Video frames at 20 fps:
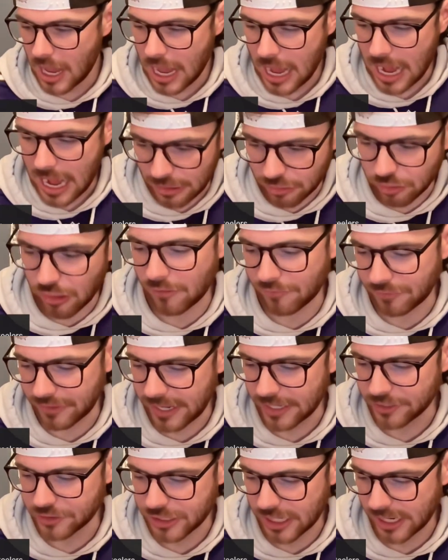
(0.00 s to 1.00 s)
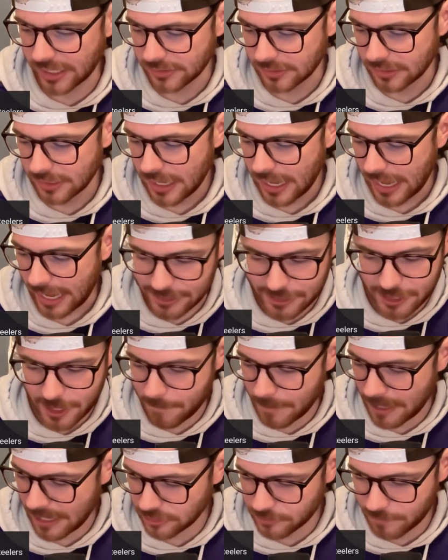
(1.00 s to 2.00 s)
I love it, A.J. A.J.
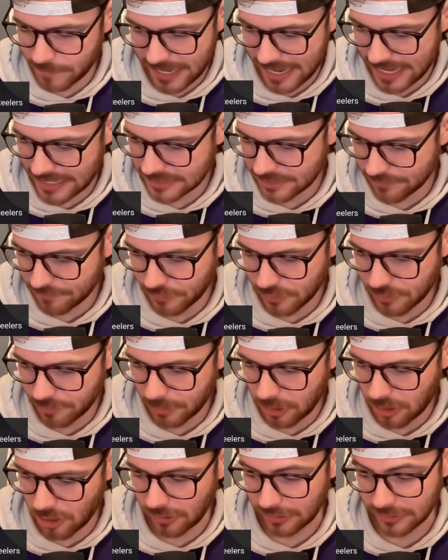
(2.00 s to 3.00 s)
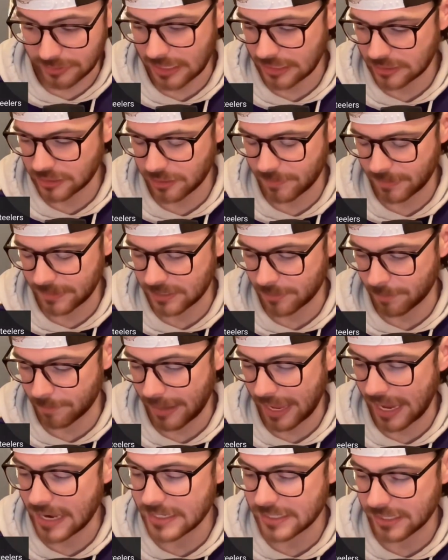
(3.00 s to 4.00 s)
Brown's been asking for the ball. He's actually been
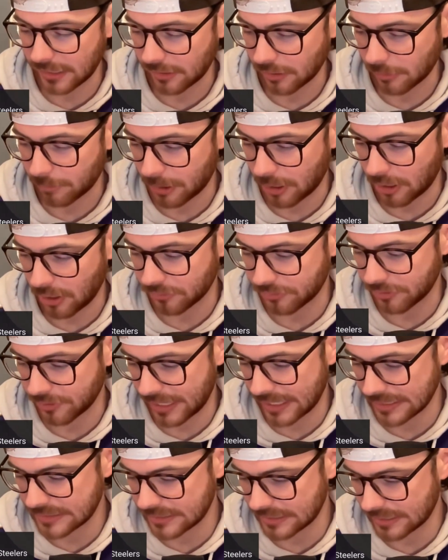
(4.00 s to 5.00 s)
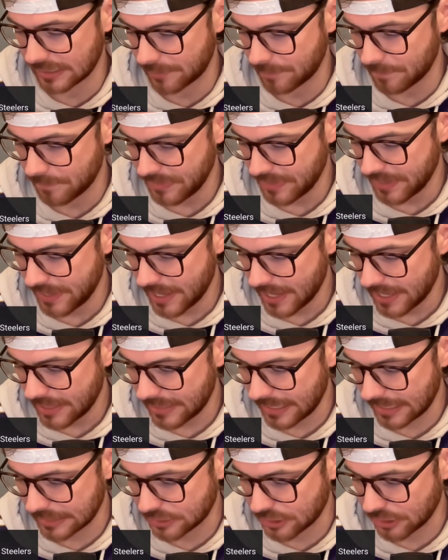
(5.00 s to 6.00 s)
demanding the ball. So
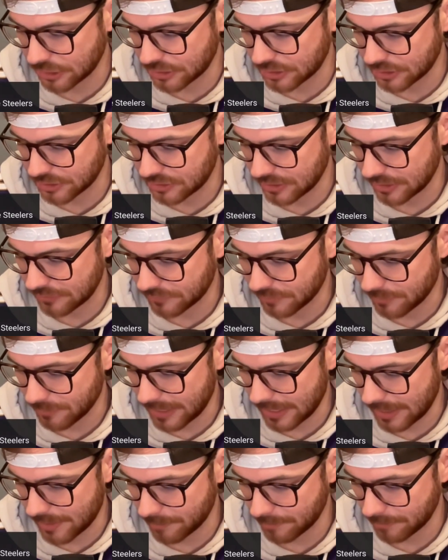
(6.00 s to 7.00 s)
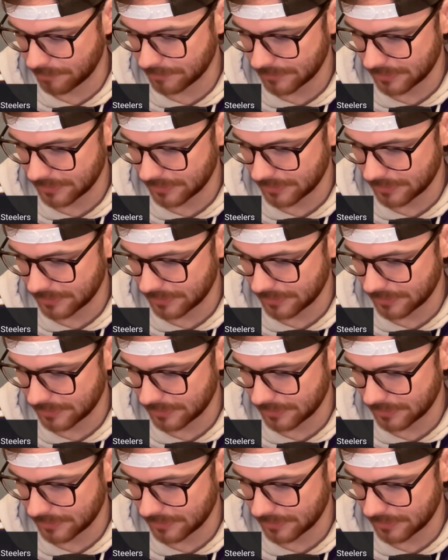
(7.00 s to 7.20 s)
that's good to see from them.